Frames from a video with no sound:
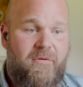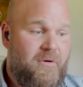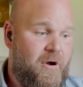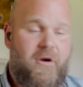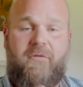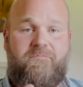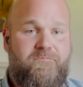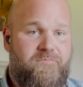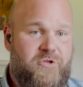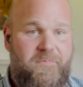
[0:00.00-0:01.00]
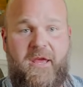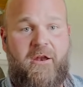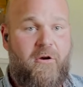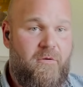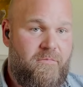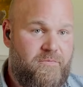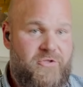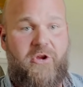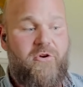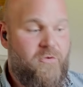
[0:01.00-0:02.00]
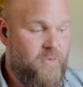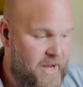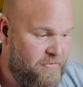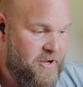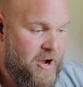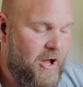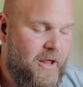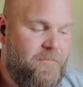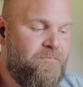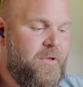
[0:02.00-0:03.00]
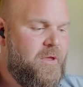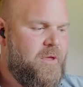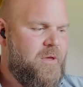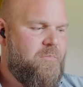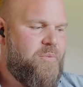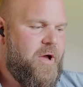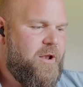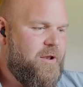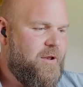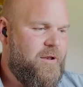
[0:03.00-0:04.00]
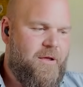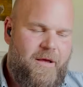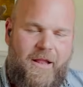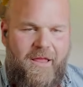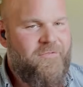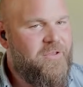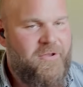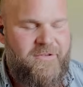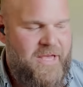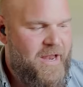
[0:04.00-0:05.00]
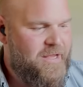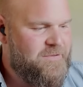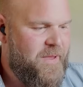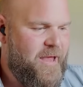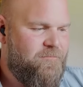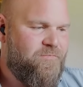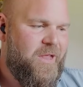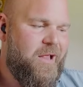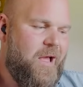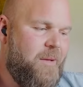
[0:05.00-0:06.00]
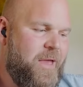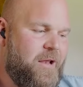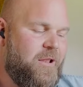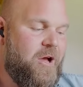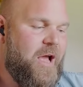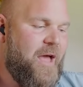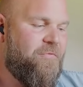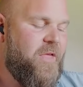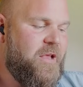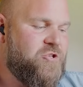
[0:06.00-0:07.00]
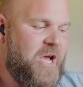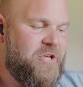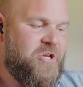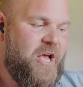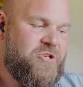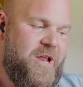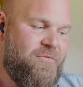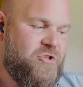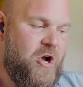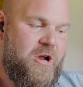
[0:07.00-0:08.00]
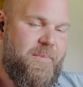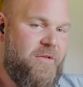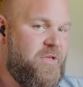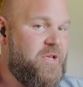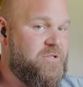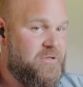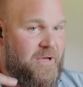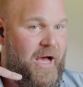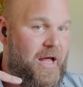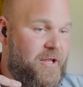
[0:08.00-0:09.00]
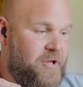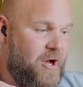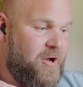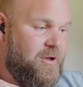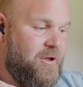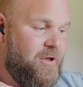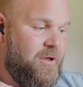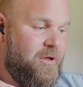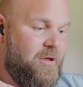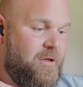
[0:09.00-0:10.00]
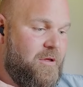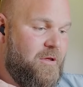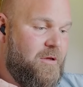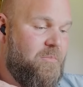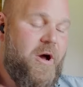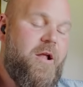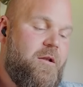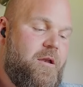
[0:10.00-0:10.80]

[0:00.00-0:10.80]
or cioppino, stew, whatever you call it. But I love the dude's edits, man. I mean, look, I think Josh and I should have a talk about this. Holla, dog. But